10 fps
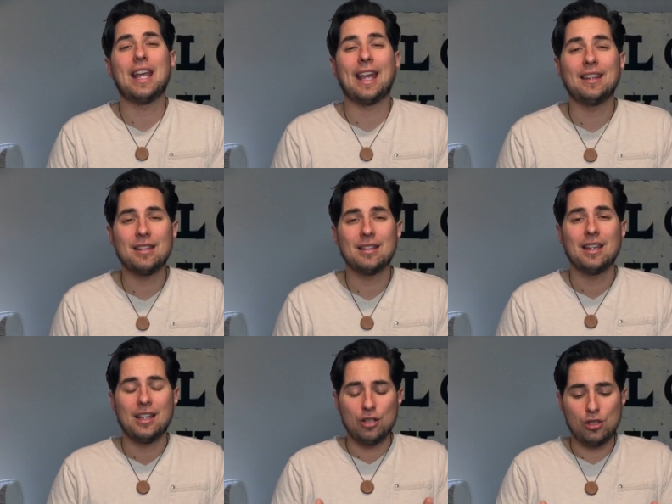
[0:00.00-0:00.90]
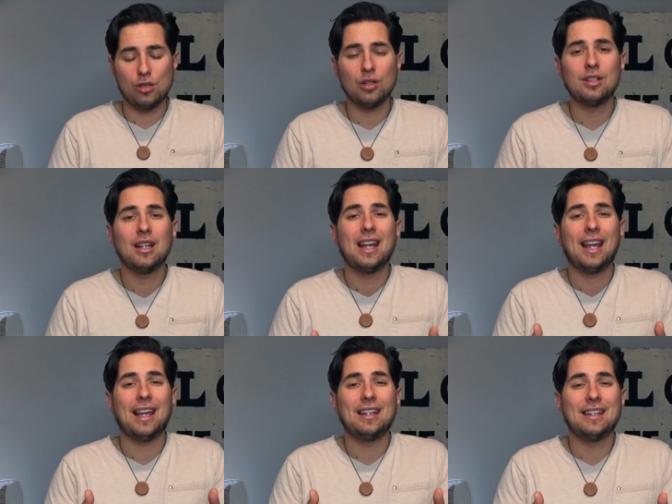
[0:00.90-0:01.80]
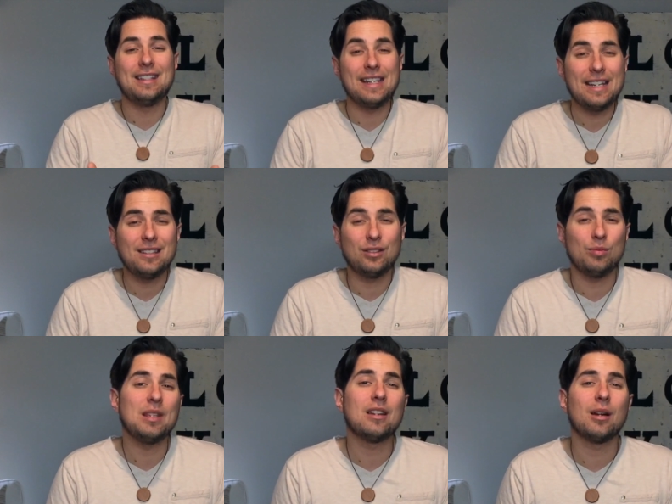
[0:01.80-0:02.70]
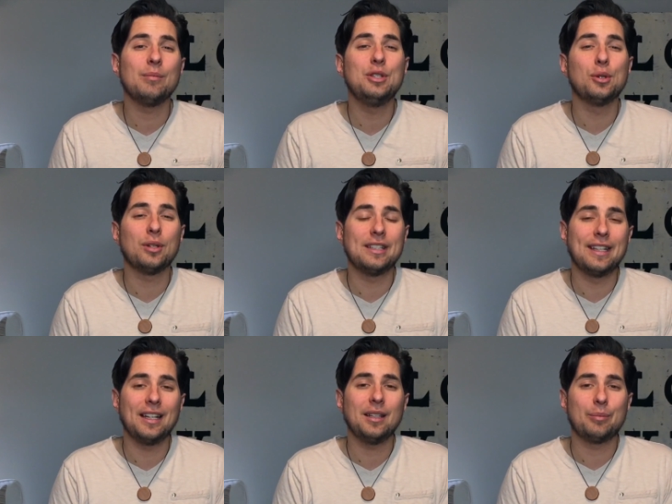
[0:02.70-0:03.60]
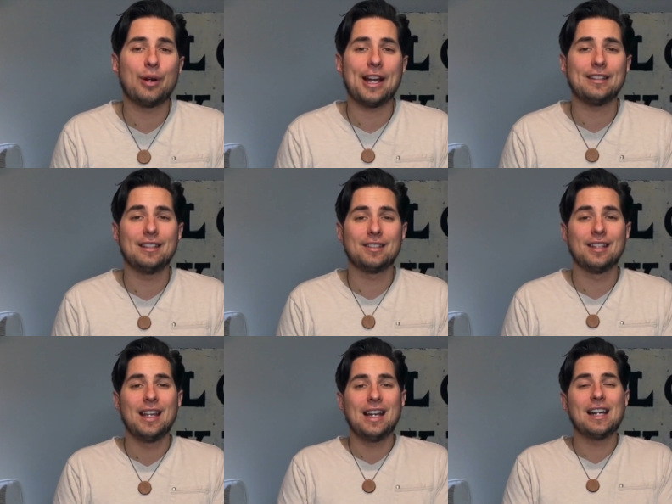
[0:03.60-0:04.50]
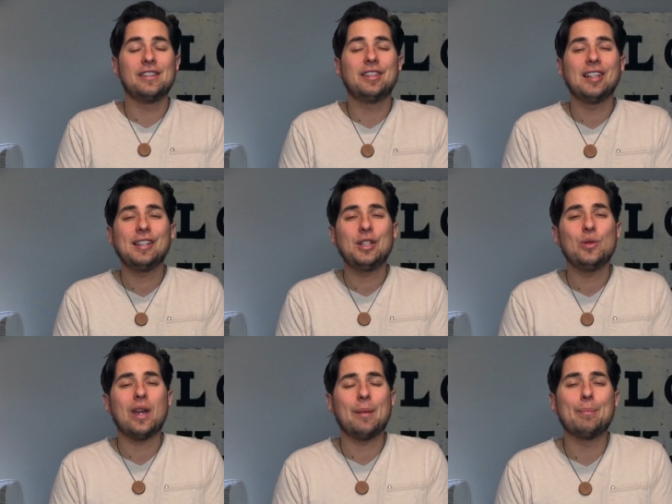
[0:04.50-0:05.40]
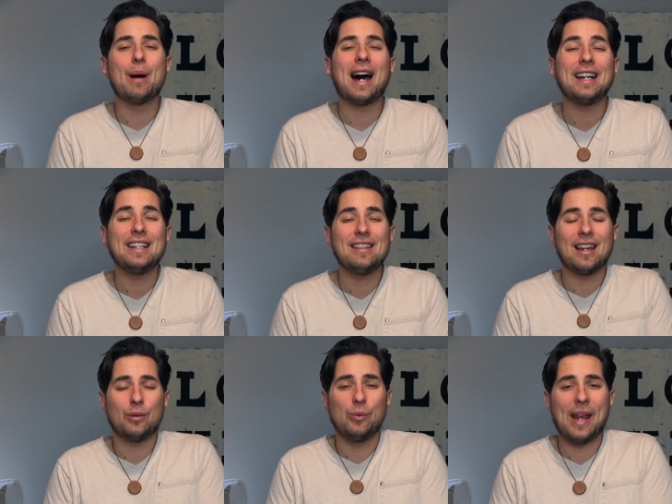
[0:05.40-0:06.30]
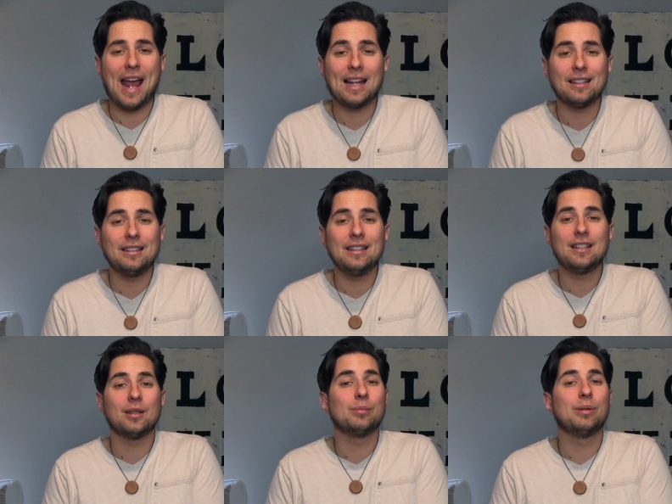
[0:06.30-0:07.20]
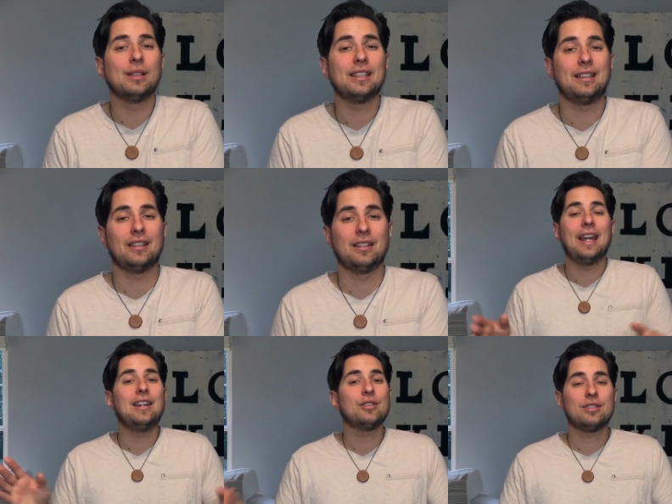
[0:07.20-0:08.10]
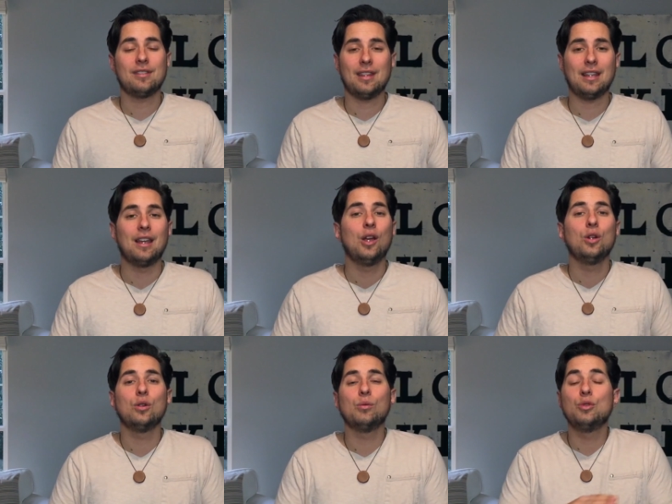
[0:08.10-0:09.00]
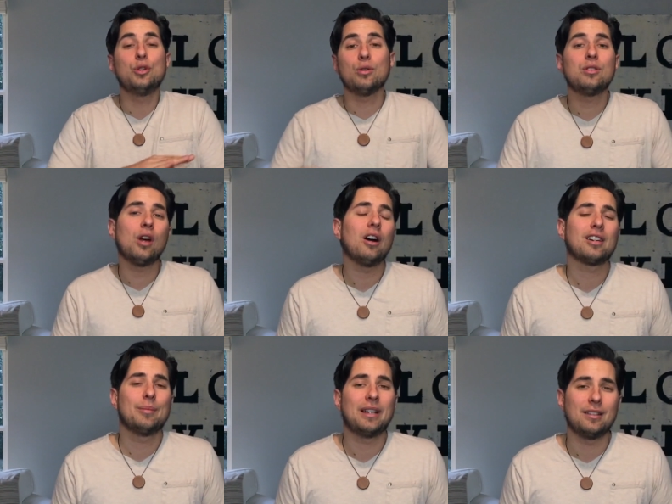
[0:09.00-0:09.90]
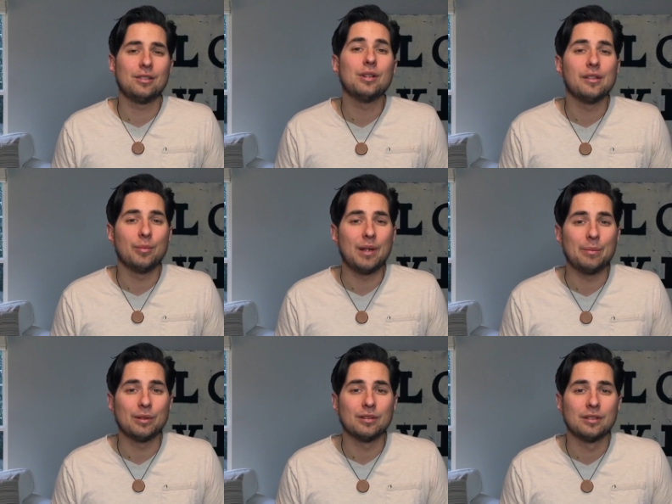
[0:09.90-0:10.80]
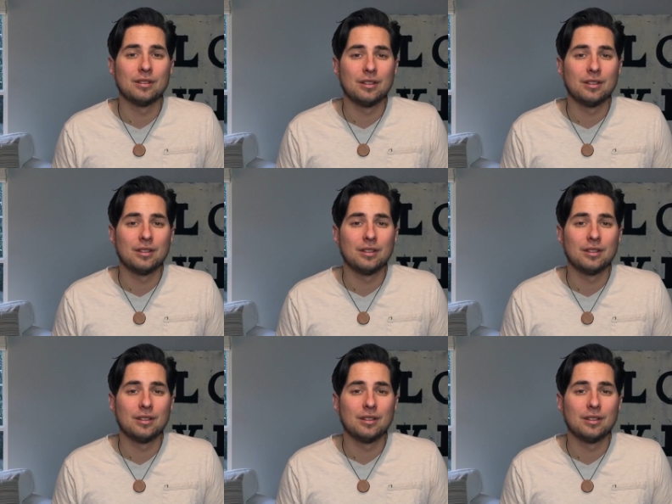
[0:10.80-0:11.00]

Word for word: the end should, needs to become your daily practice until you embody that reality completely. And here's the thing, don't talk about it to other people.